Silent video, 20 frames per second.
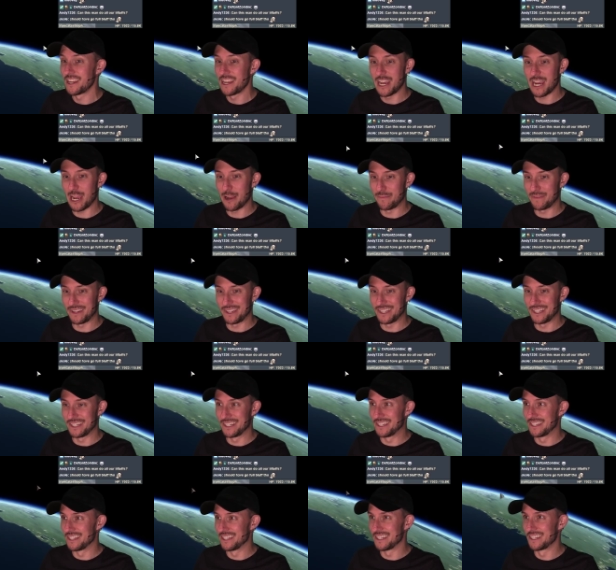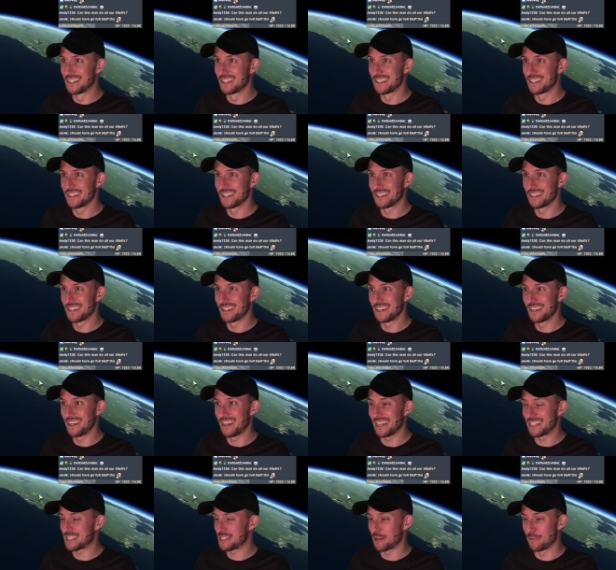I mean.
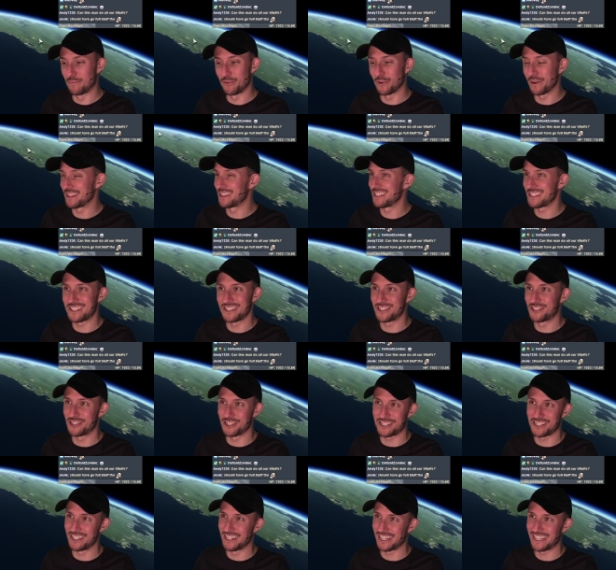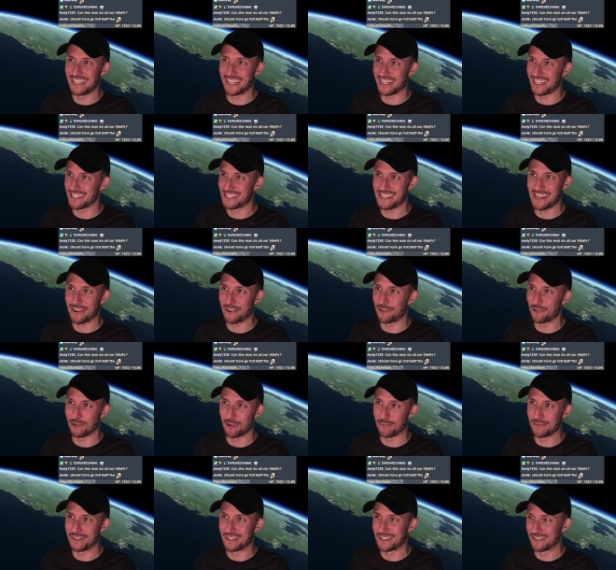At some point, this is just going to kick us out of
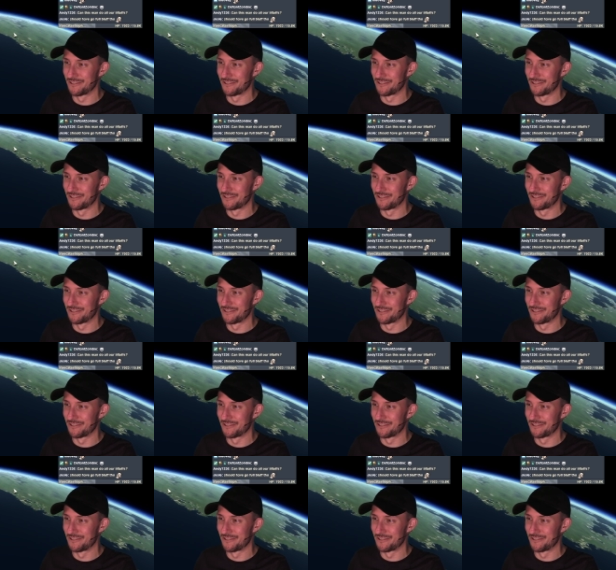orbit.